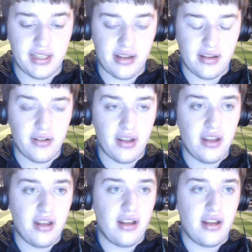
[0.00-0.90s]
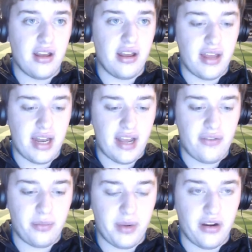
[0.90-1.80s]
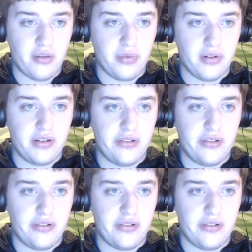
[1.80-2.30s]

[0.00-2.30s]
a a left winger, but